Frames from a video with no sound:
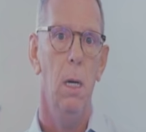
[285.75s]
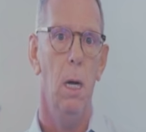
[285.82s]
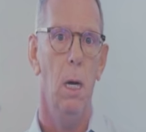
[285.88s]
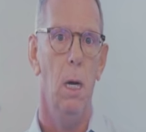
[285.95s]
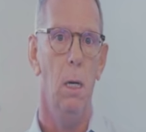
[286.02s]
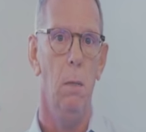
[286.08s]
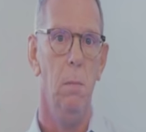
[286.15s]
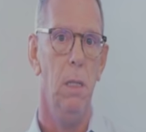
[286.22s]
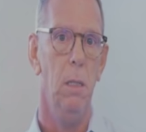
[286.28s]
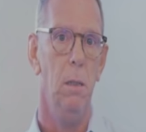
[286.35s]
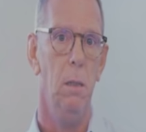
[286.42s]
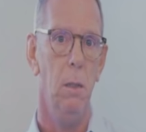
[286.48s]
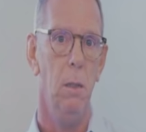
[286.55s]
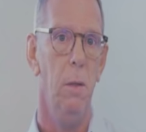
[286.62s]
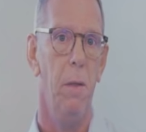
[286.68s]
um,
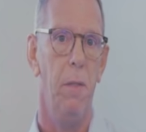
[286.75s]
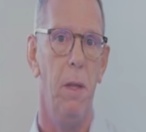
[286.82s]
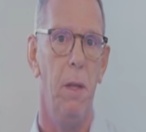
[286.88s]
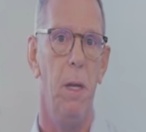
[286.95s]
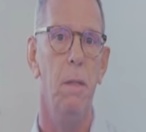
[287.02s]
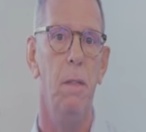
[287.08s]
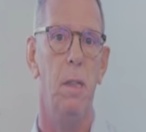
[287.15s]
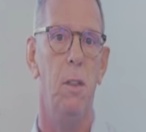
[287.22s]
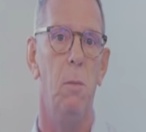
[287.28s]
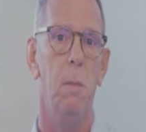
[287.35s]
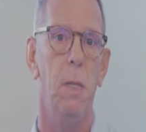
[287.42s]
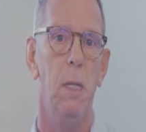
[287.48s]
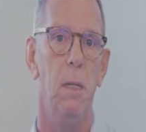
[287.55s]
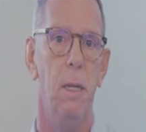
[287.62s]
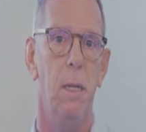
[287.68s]
and do the things that they're
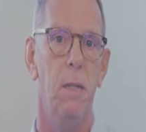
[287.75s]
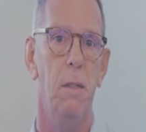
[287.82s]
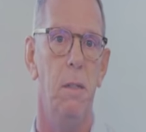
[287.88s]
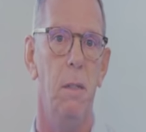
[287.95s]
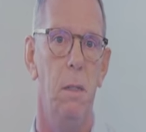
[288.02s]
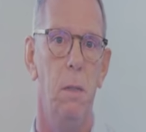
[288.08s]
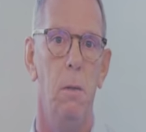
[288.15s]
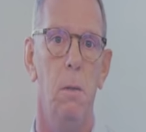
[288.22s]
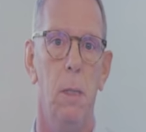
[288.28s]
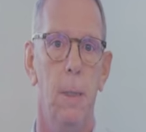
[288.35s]
being tasked to do.